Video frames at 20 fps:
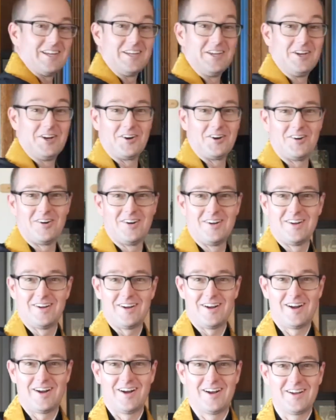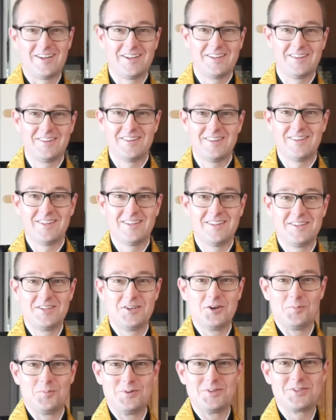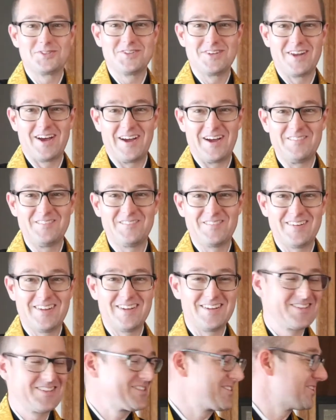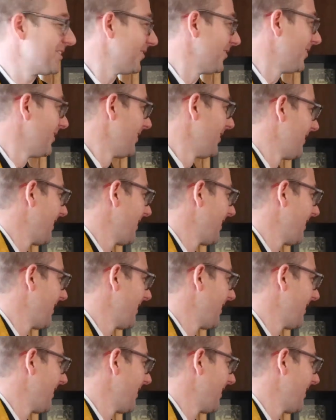here in the Obutsudan, and so